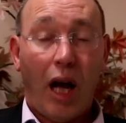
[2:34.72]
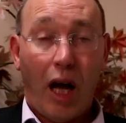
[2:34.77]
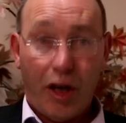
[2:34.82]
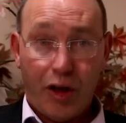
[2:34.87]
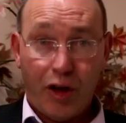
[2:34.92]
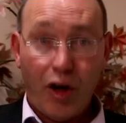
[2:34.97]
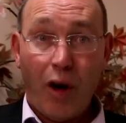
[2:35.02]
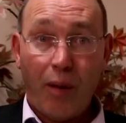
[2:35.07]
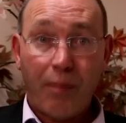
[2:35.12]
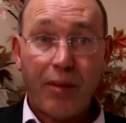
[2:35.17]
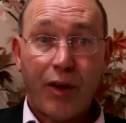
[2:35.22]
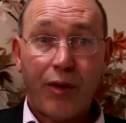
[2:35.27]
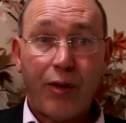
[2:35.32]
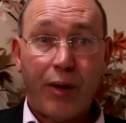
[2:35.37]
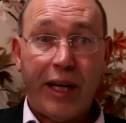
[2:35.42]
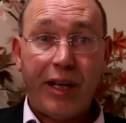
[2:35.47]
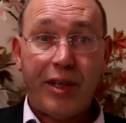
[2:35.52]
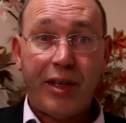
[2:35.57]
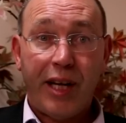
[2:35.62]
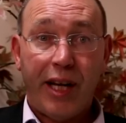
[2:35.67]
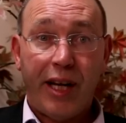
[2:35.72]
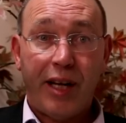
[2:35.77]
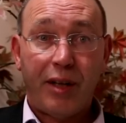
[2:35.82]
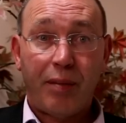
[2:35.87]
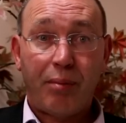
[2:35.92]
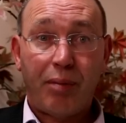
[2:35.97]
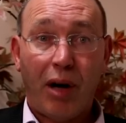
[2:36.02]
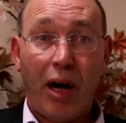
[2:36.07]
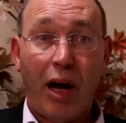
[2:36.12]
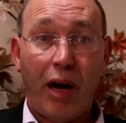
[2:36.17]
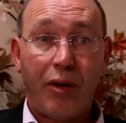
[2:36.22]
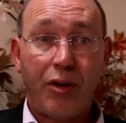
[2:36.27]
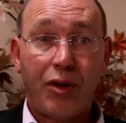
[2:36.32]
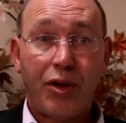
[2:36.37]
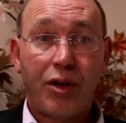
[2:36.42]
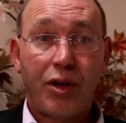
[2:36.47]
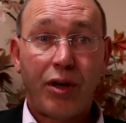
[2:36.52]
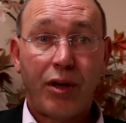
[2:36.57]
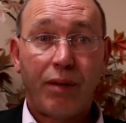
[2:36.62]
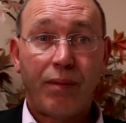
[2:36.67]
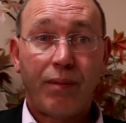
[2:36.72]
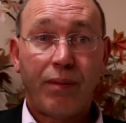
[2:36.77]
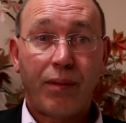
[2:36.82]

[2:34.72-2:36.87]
Adopt the three-tiered approach.